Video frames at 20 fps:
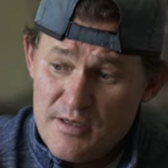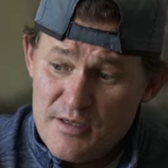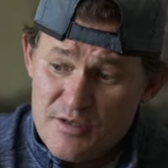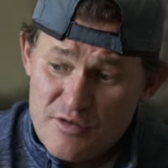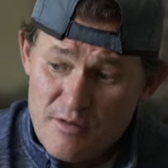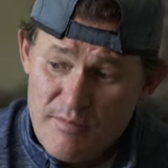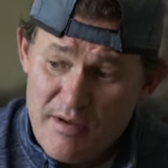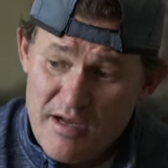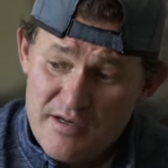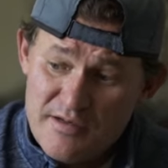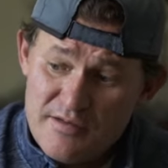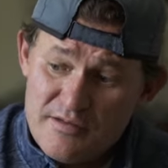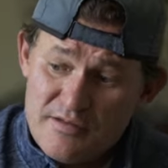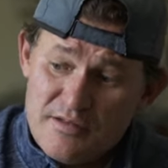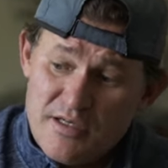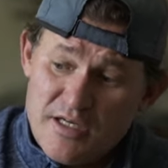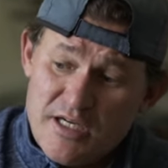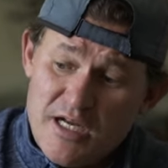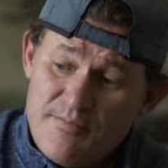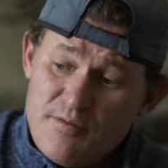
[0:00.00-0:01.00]
So about
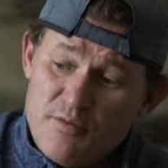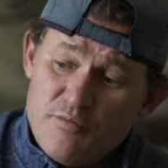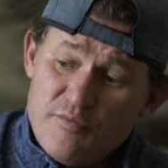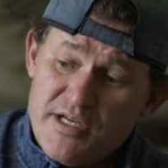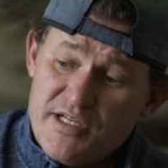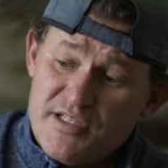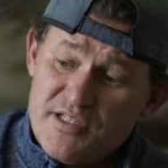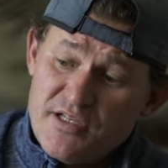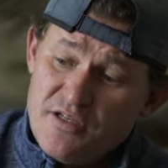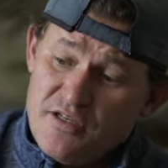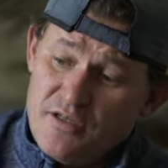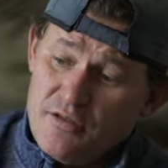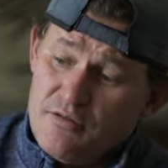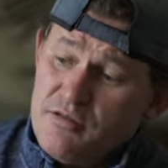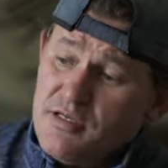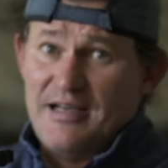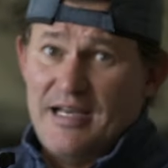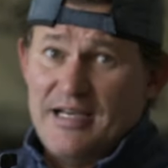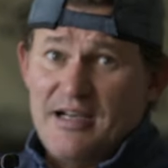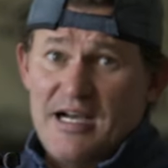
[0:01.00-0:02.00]
a couple weeks
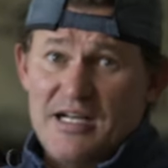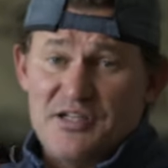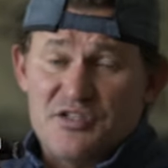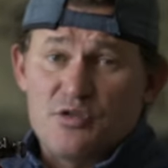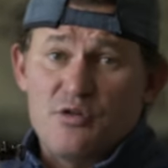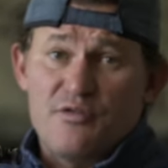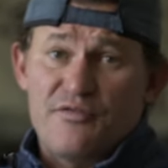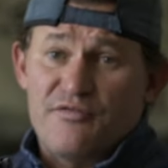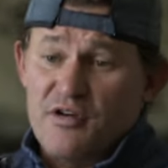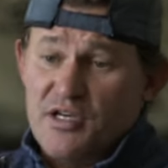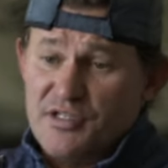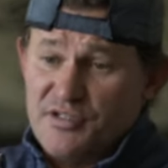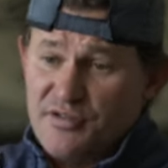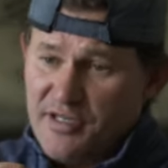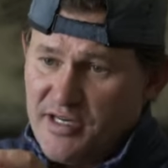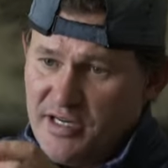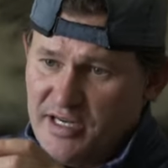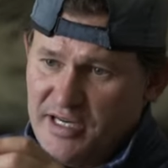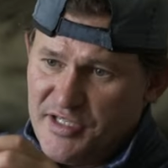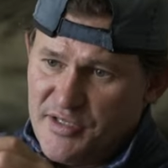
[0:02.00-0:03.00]
ago, I got so
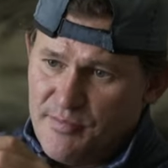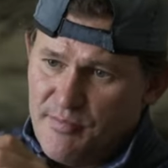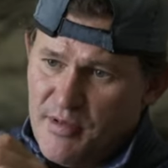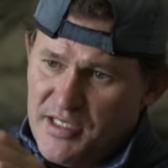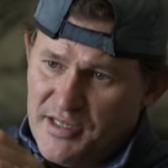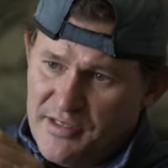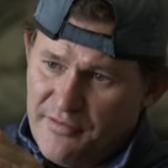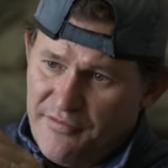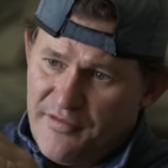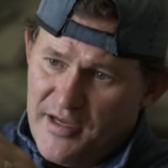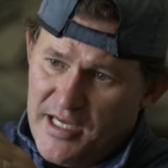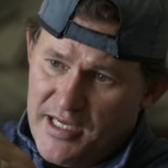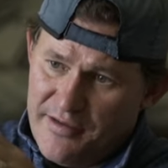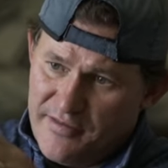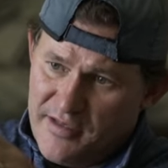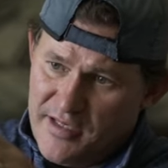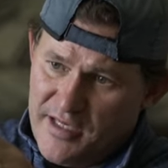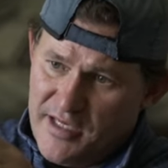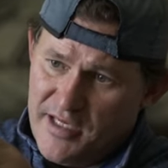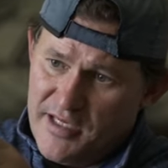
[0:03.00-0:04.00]
frustrated I bought the
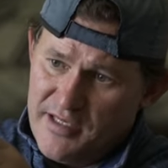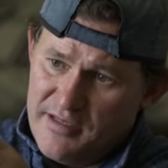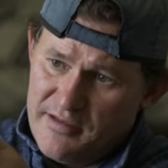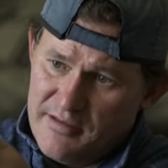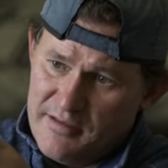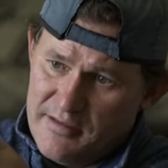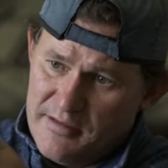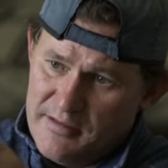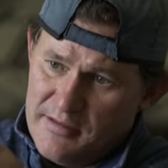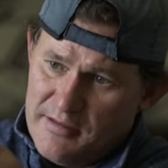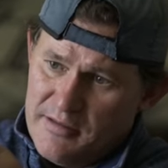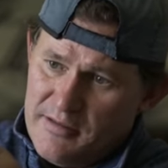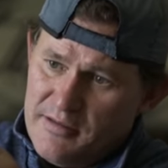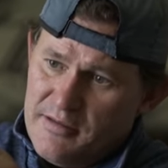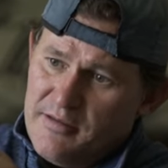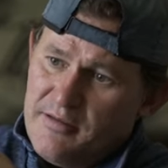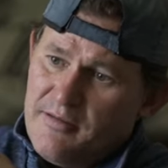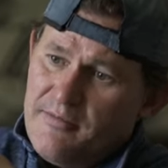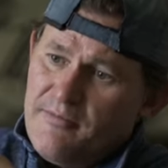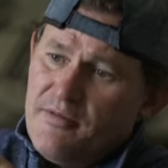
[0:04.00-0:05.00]
5K.
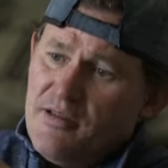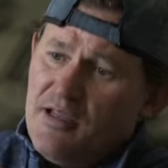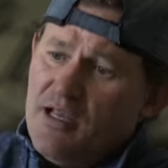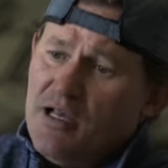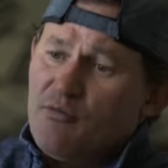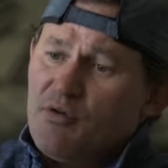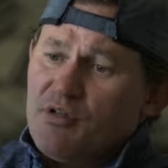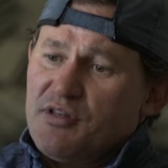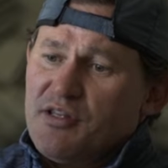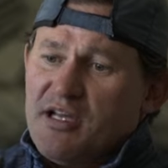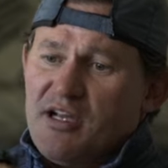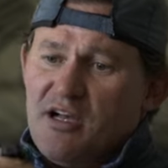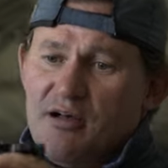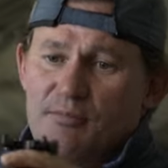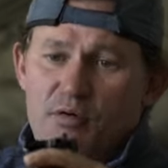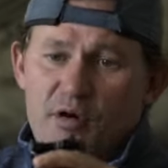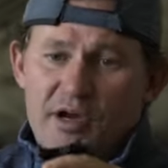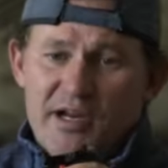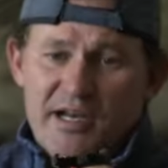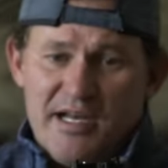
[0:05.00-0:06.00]
And one thing I'll
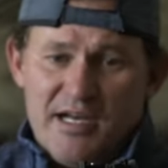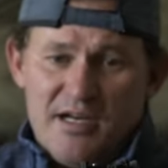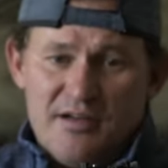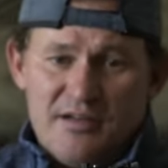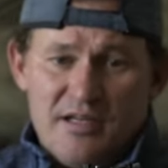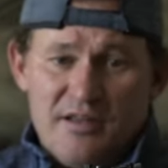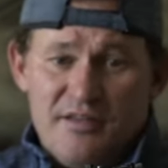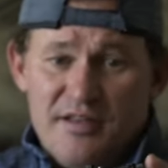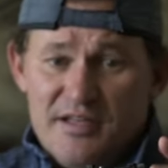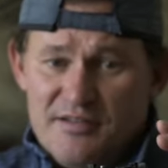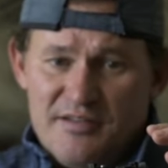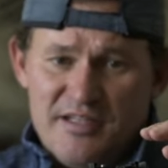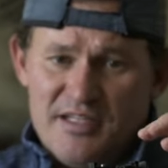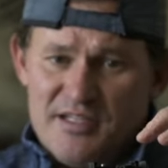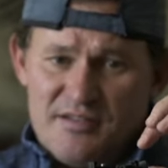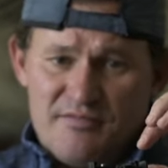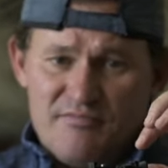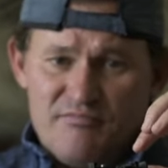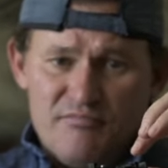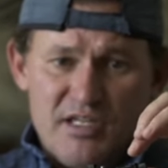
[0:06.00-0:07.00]
point out, th
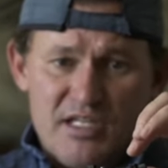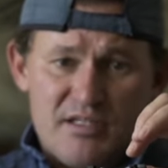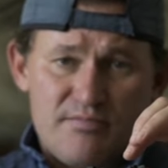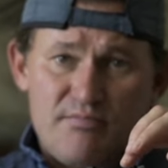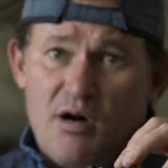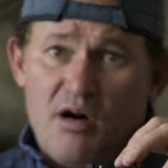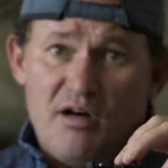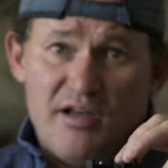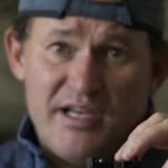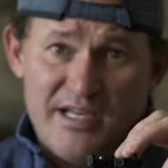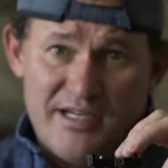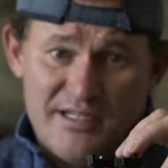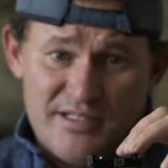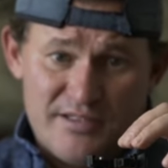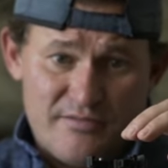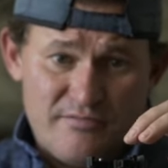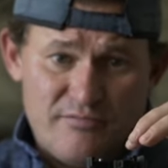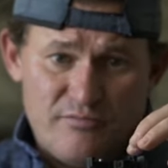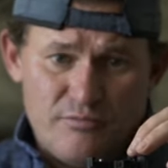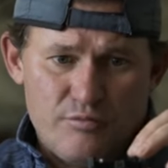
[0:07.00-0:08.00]
this, this ball head
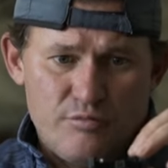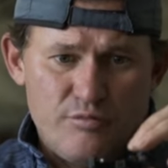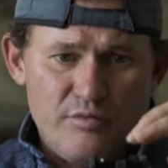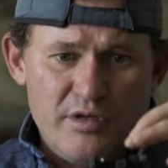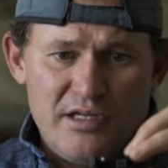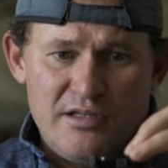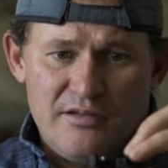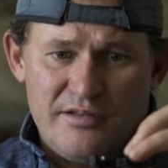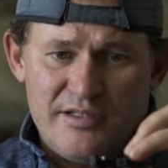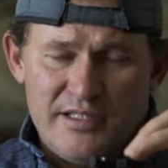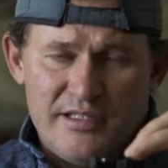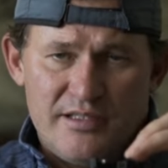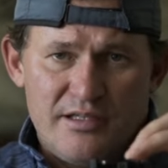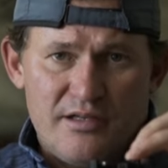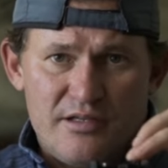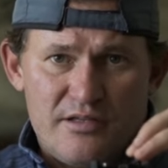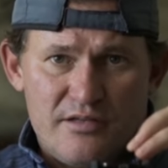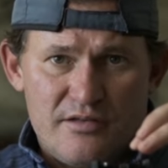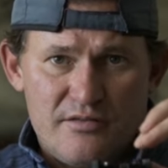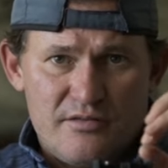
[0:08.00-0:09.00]
is really
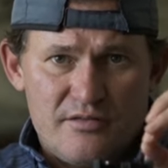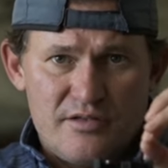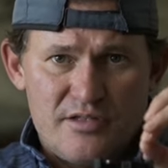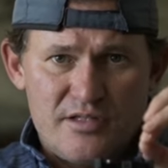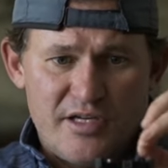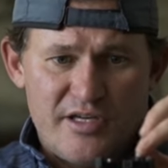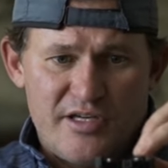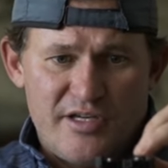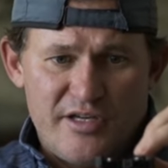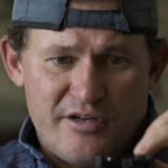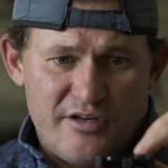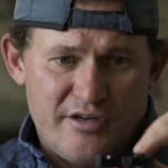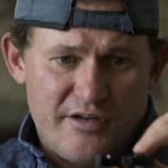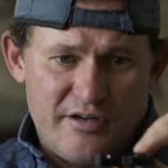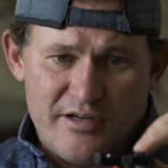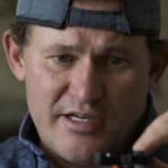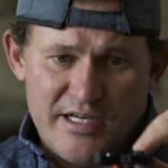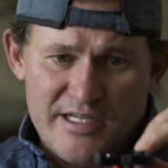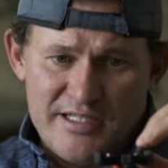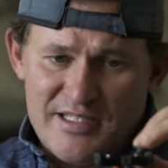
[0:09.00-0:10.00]

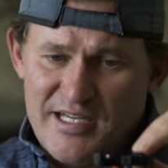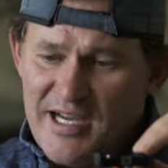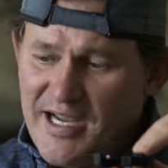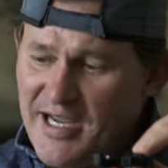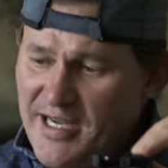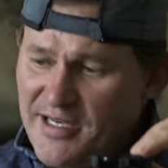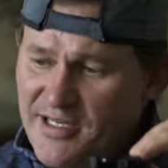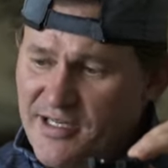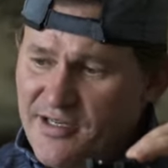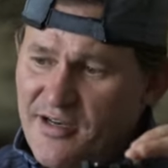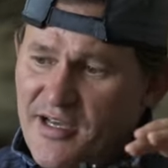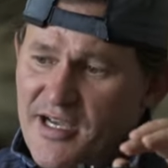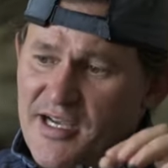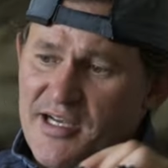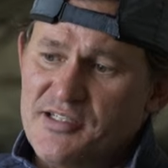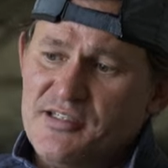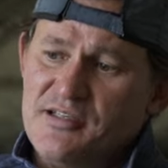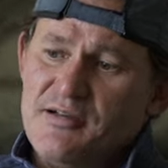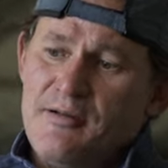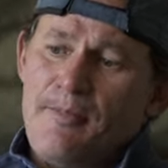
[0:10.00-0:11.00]
secure and tight and
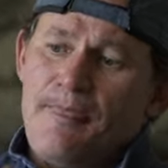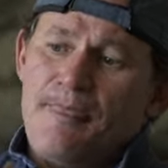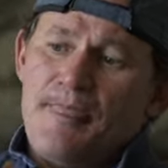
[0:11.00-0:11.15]
nice.